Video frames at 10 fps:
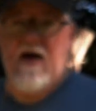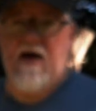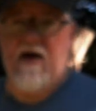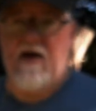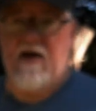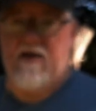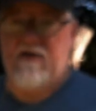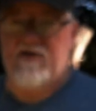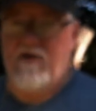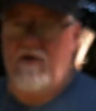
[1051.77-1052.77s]
And
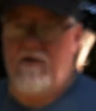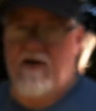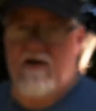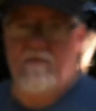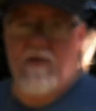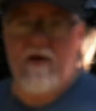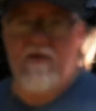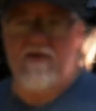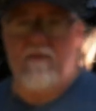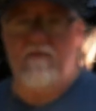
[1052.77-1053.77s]
so that might
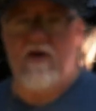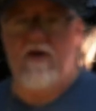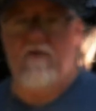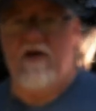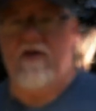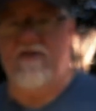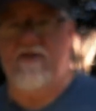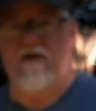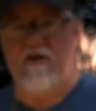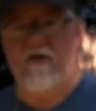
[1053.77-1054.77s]
be something that you want to
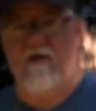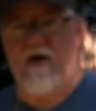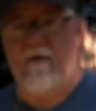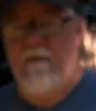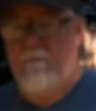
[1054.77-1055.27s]
consider doing.